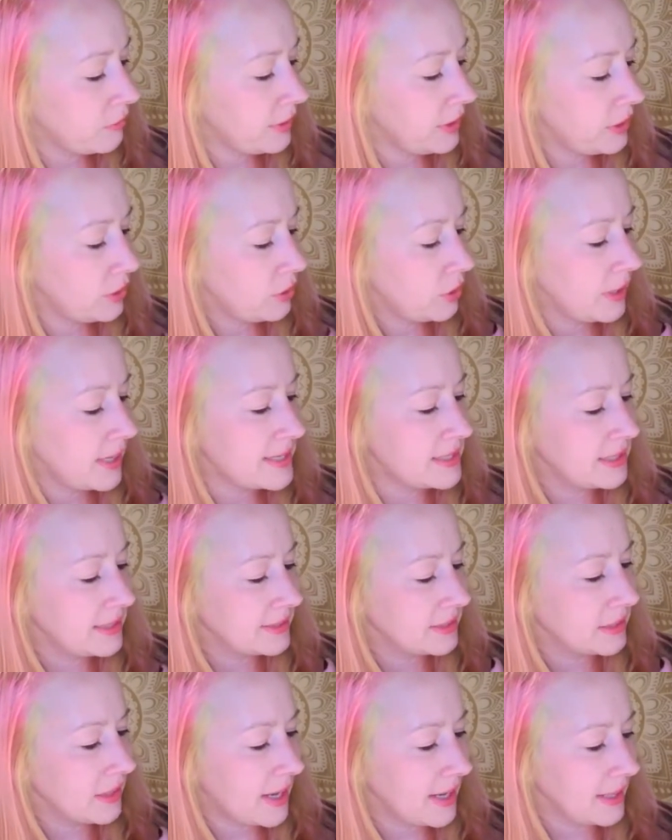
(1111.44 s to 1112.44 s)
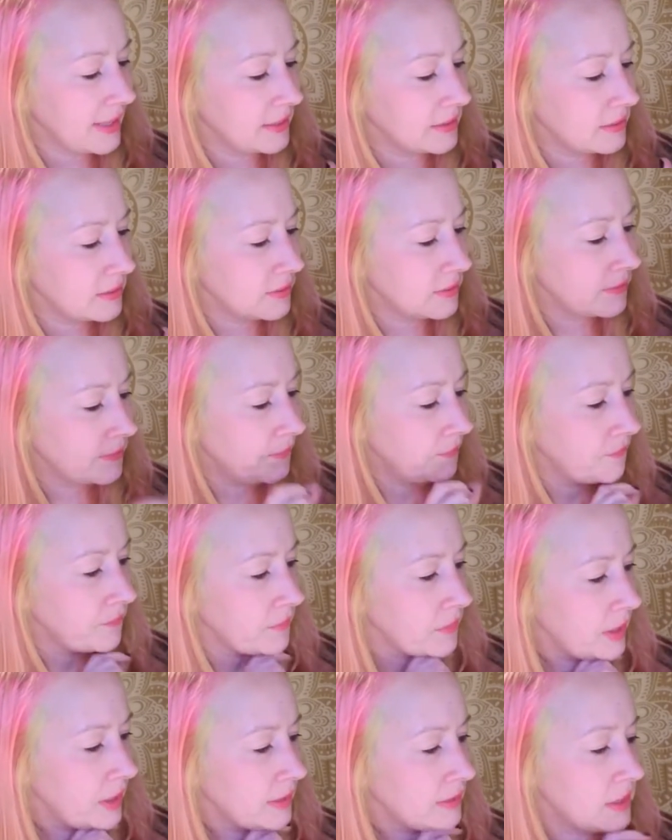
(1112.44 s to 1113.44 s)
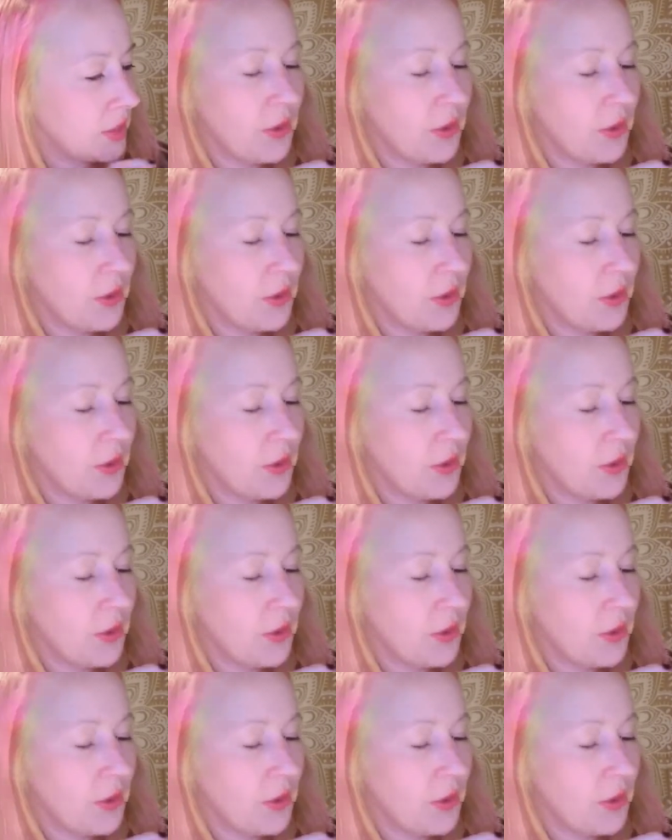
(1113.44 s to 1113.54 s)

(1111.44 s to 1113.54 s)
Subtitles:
these lines. So